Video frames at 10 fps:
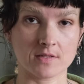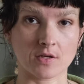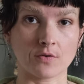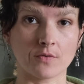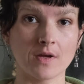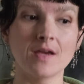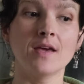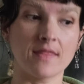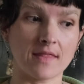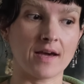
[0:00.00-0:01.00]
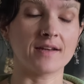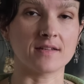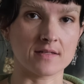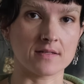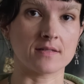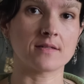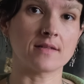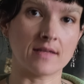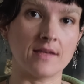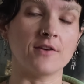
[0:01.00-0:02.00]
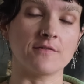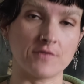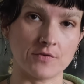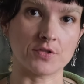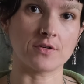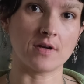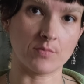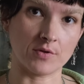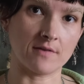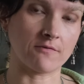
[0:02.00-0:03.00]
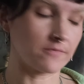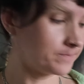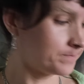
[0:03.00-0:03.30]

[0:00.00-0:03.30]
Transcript: So that is in the near future, I believe.